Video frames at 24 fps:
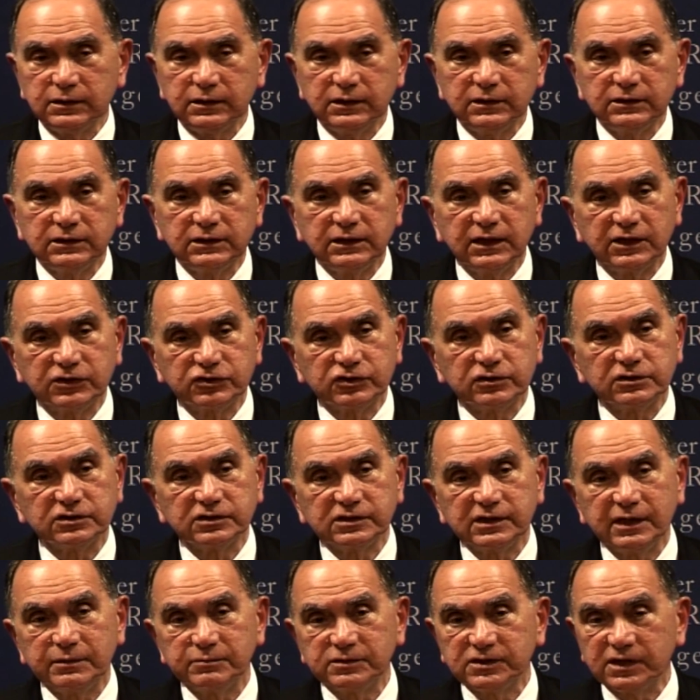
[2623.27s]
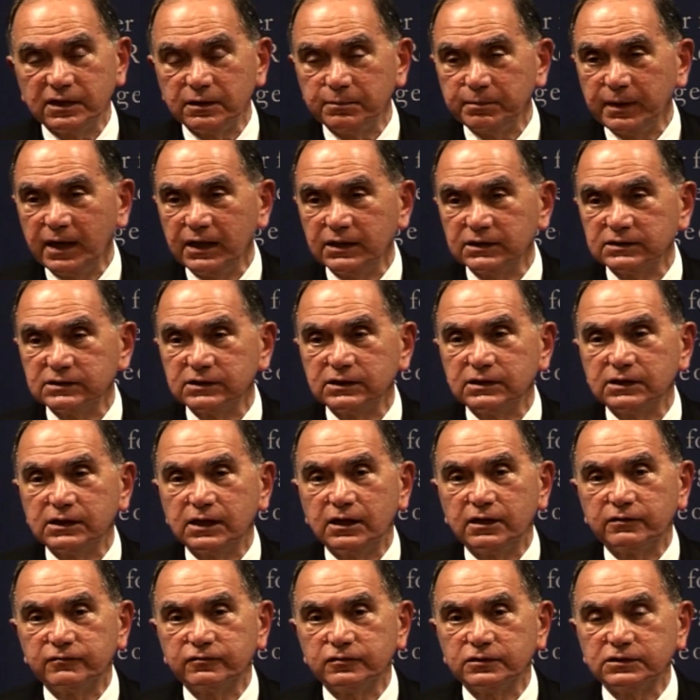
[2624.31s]
international stem cell policy
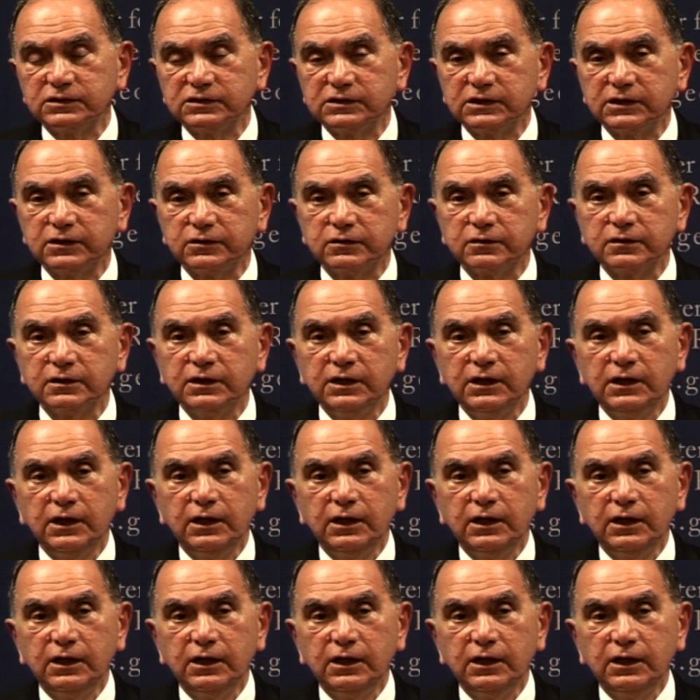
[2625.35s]
conference here.